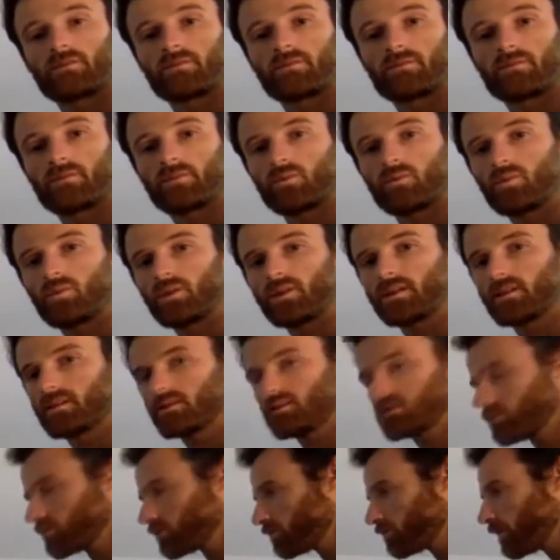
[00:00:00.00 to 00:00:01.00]
What
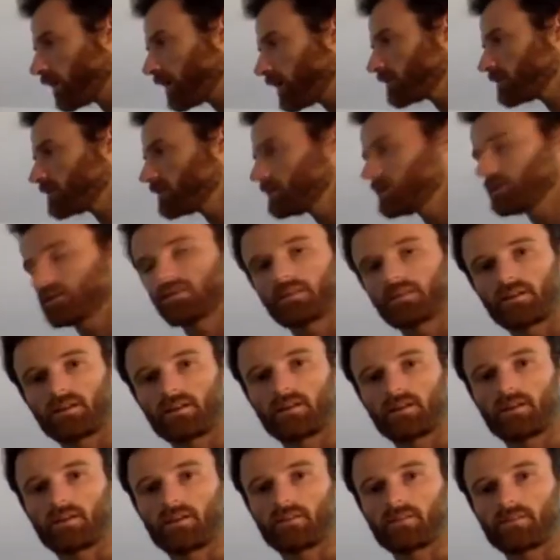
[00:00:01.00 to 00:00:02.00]
directly
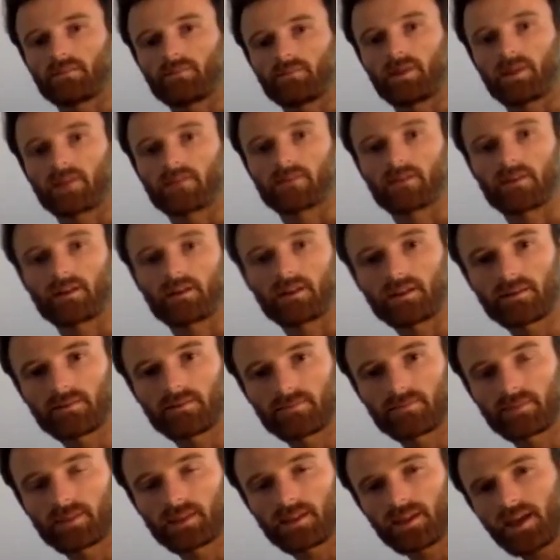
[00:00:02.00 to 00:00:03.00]
depends on it?
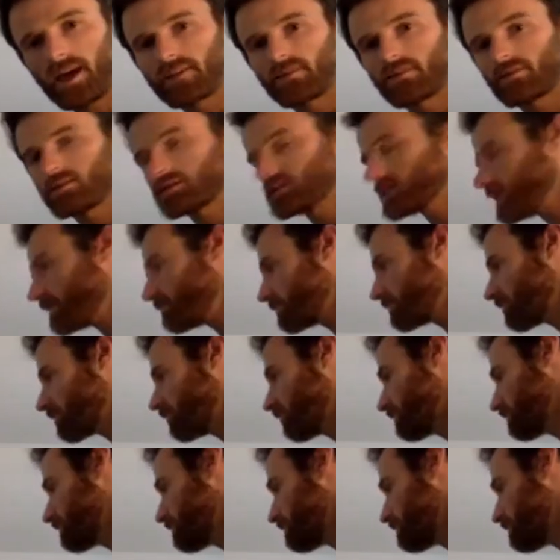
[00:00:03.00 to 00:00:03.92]
Yeah, their exam scores.